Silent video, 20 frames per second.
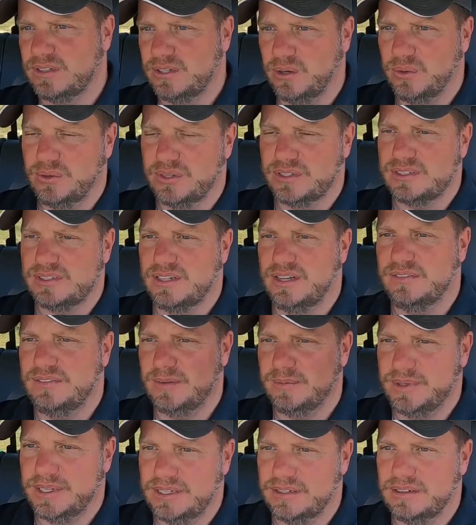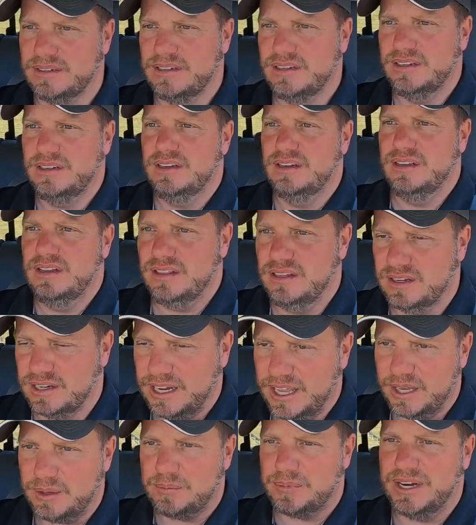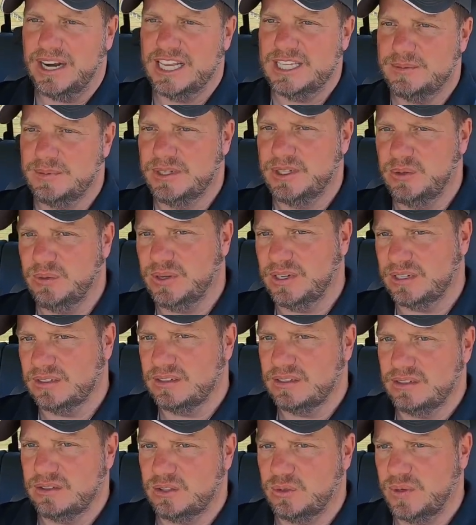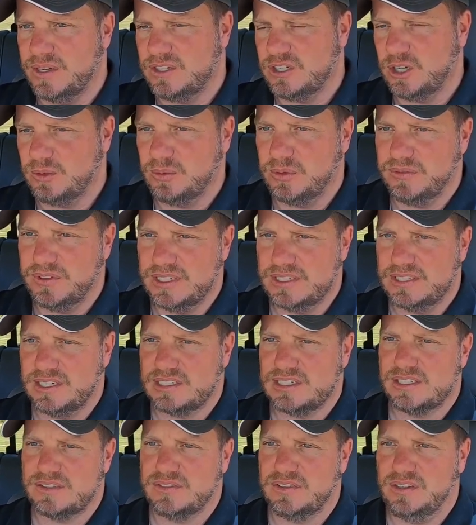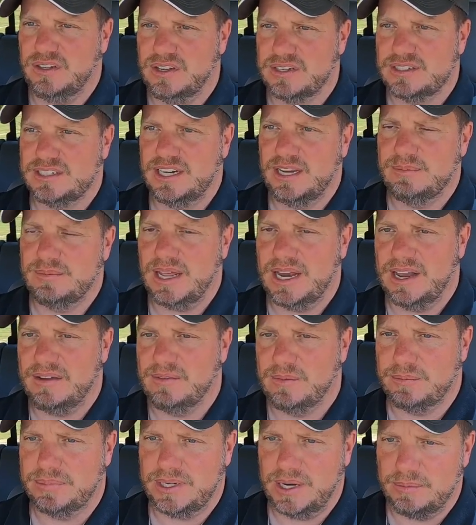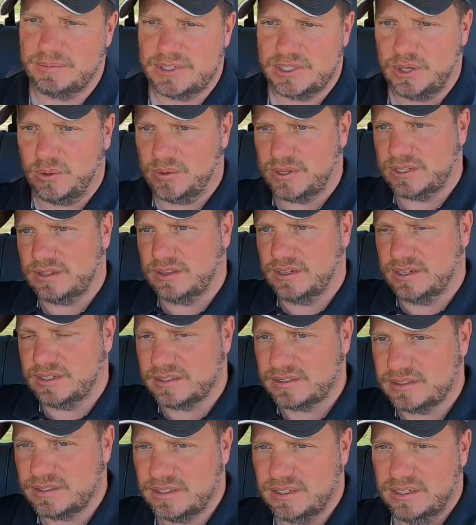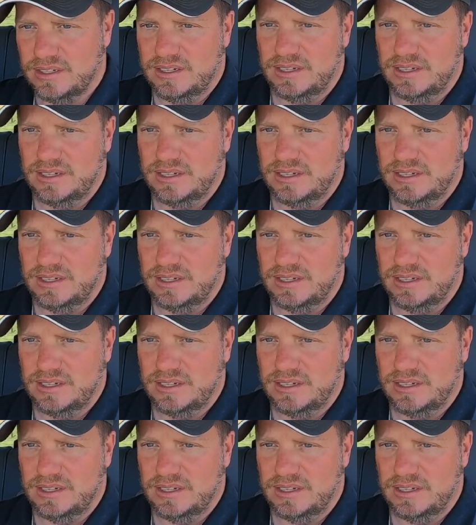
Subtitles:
to tow the stuff. I mean, look, other brands have been doing twin turbo V6s for a long time, not having problems towing things.